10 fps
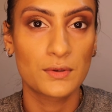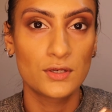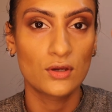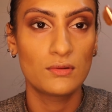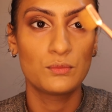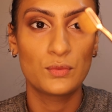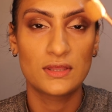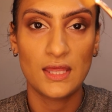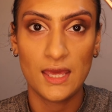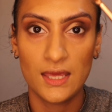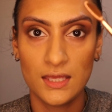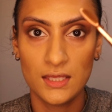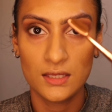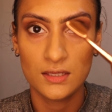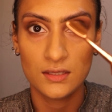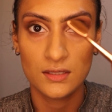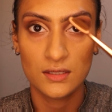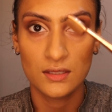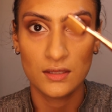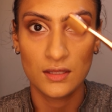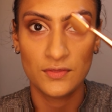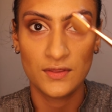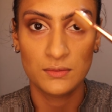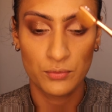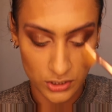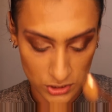I'm going to go in with a thin